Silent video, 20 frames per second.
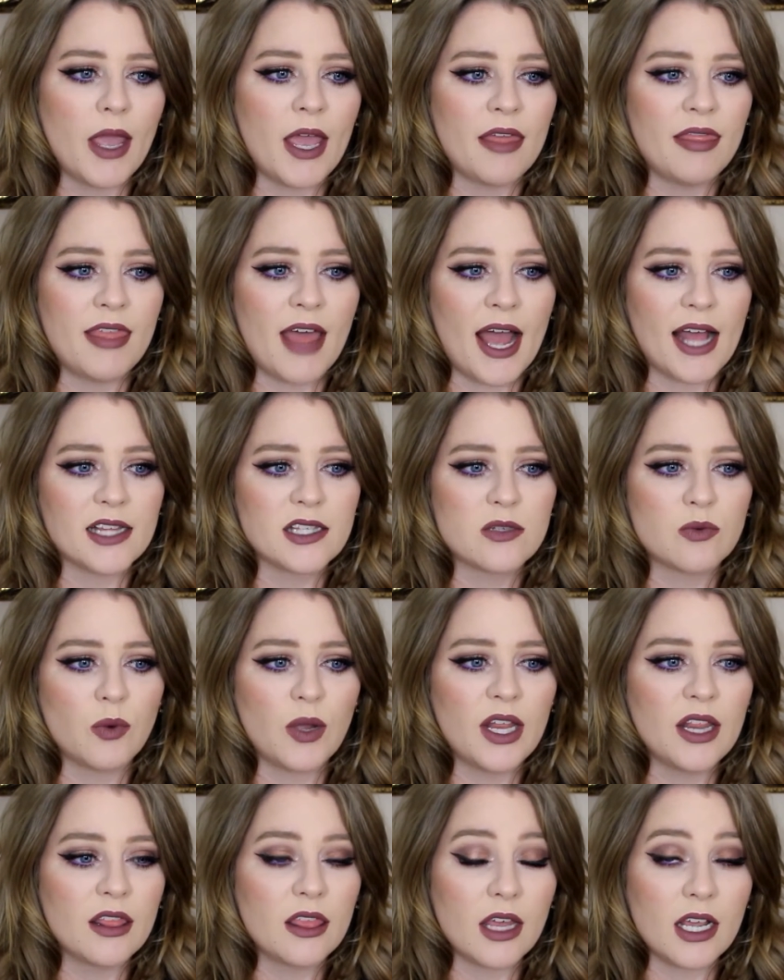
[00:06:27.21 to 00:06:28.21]
and that's
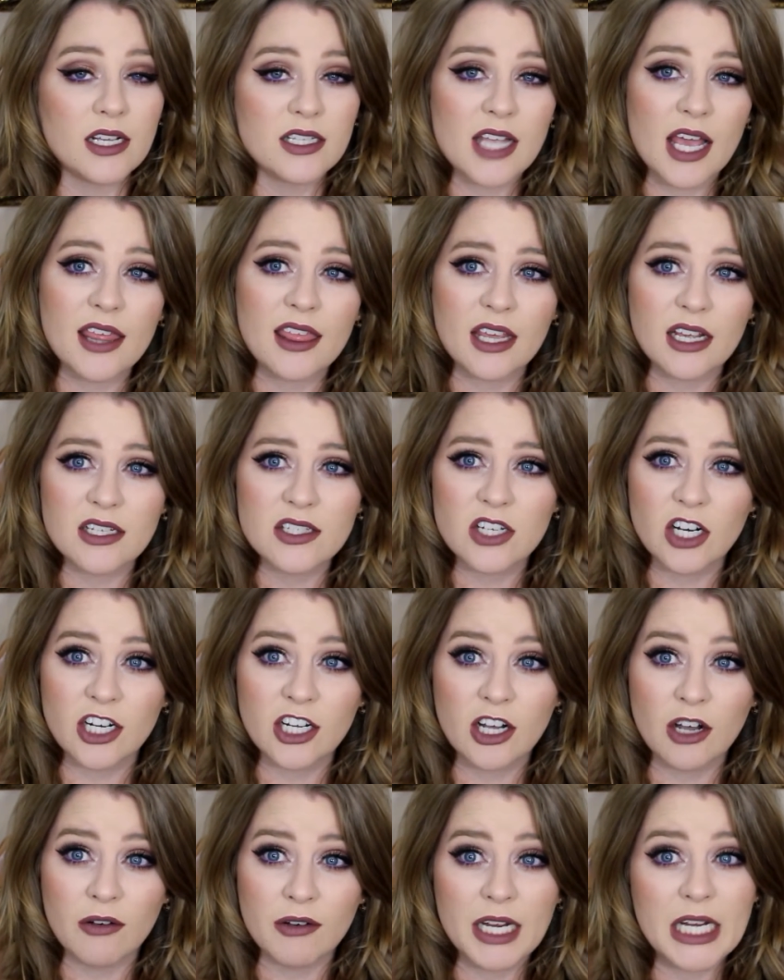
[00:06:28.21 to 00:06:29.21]
when things I think started
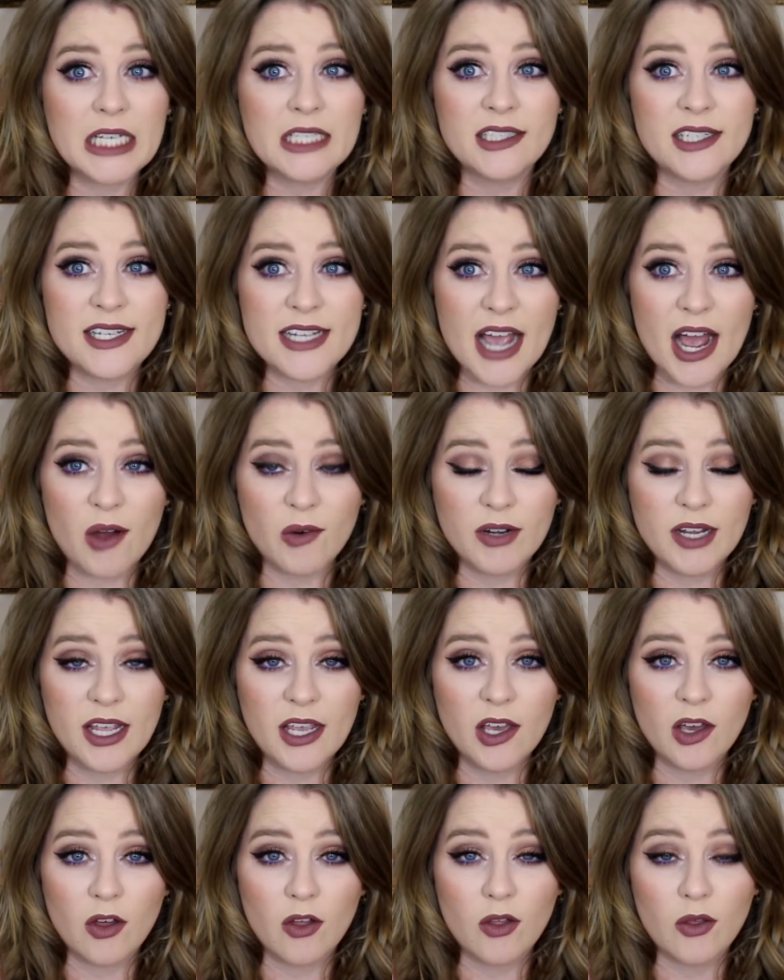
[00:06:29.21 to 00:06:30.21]
going
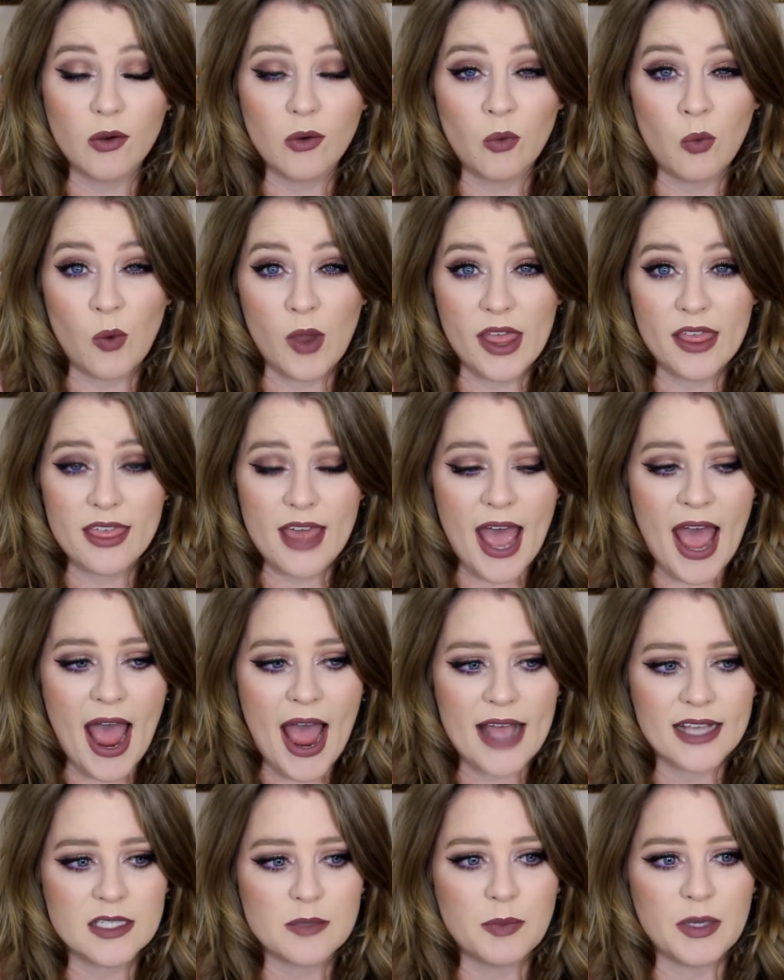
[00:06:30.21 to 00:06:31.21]
downhill with
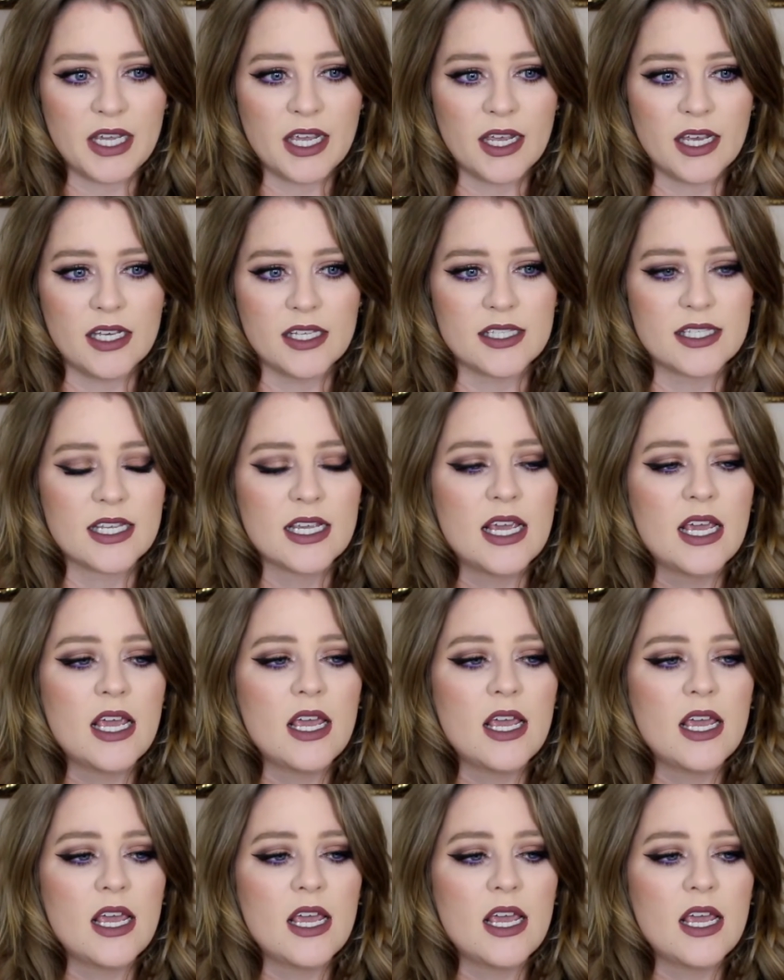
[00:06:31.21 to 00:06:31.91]
ass because